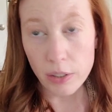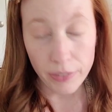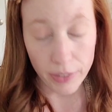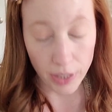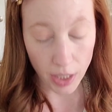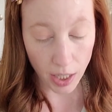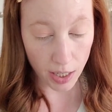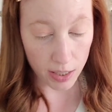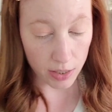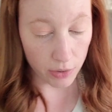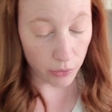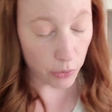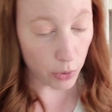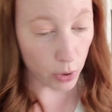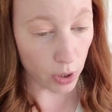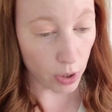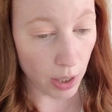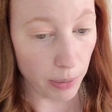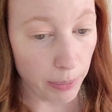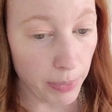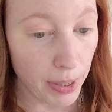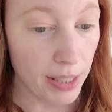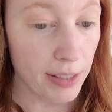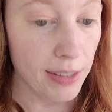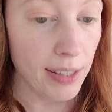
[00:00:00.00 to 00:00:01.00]
different kinds of
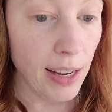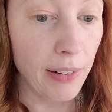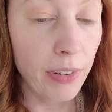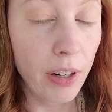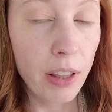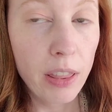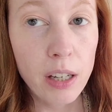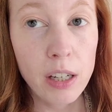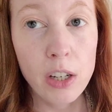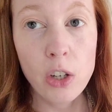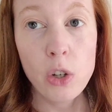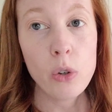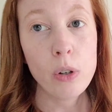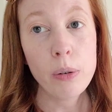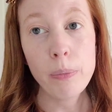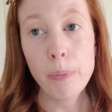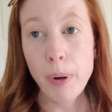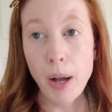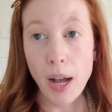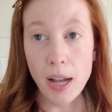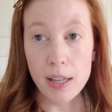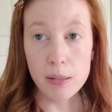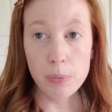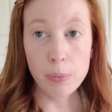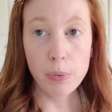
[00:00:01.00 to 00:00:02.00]
treatments, everything you can
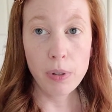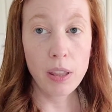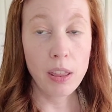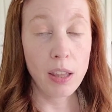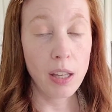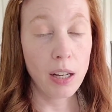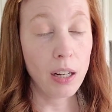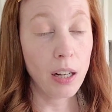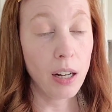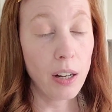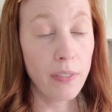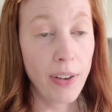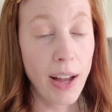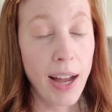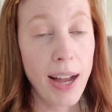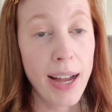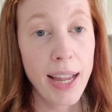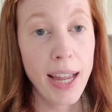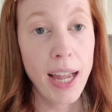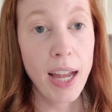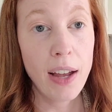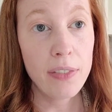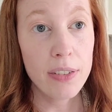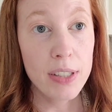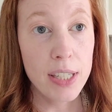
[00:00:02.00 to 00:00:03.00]
possibly think of.
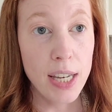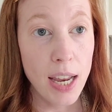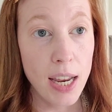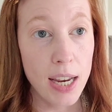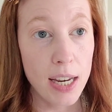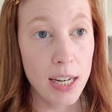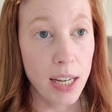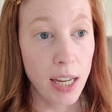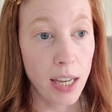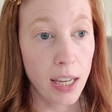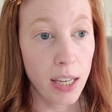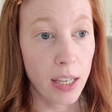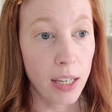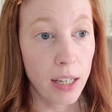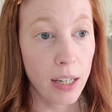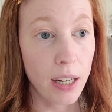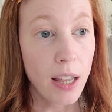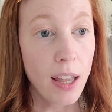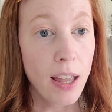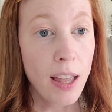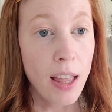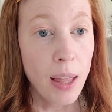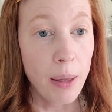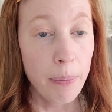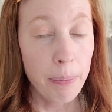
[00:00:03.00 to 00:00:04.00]
I have taken
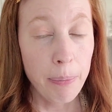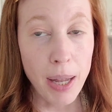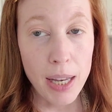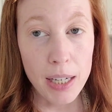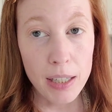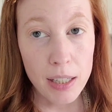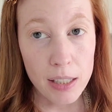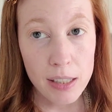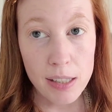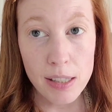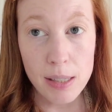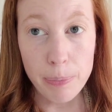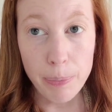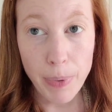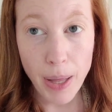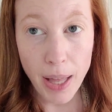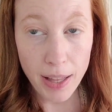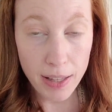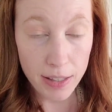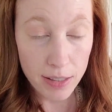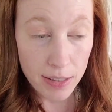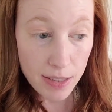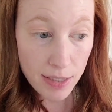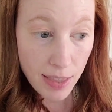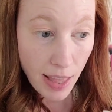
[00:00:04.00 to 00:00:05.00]
maintenance
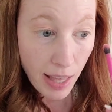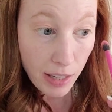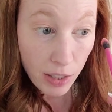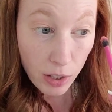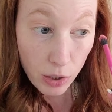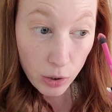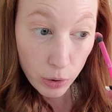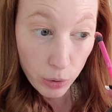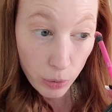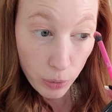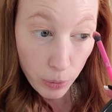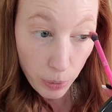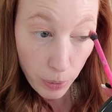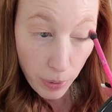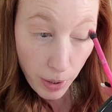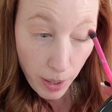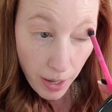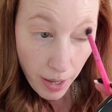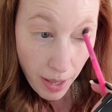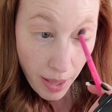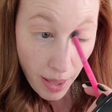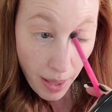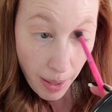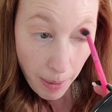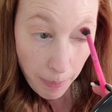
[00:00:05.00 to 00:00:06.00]
meds that include
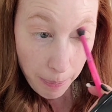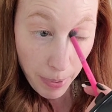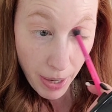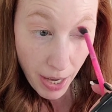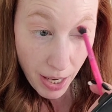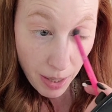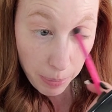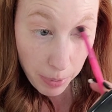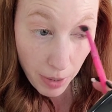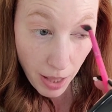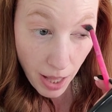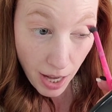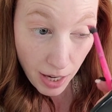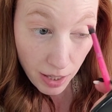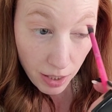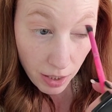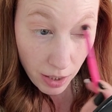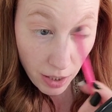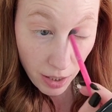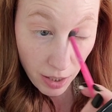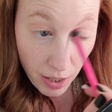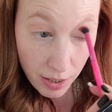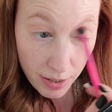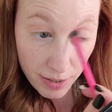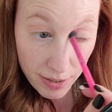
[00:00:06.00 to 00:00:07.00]
beta
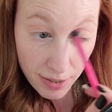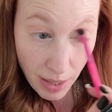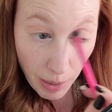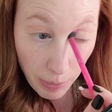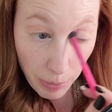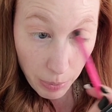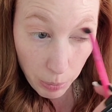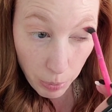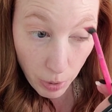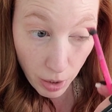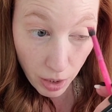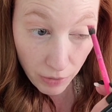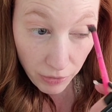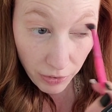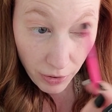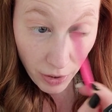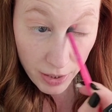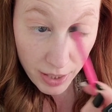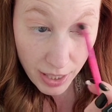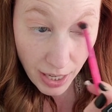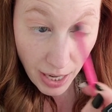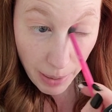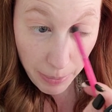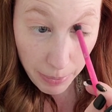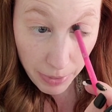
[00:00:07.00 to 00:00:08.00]
blockers that would work for
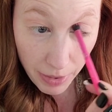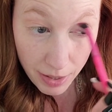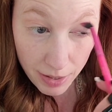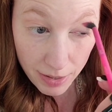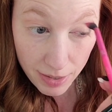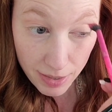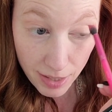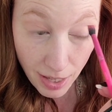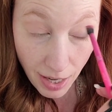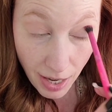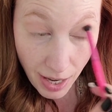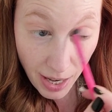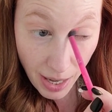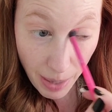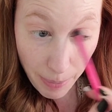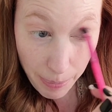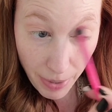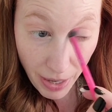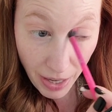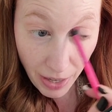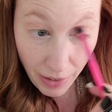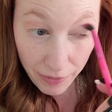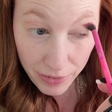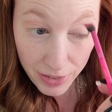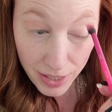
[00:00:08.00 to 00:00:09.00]
a time and then stop.
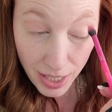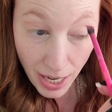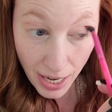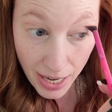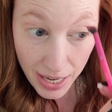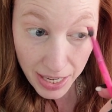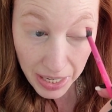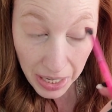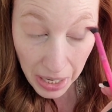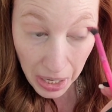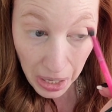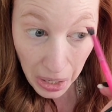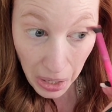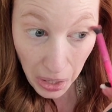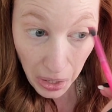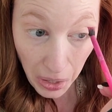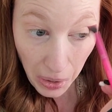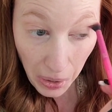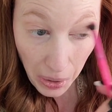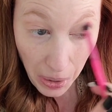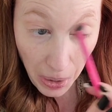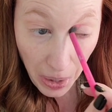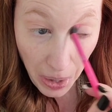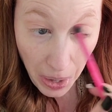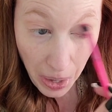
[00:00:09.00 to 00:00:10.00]
I've
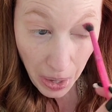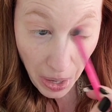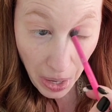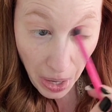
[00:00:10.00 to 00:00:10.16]
taken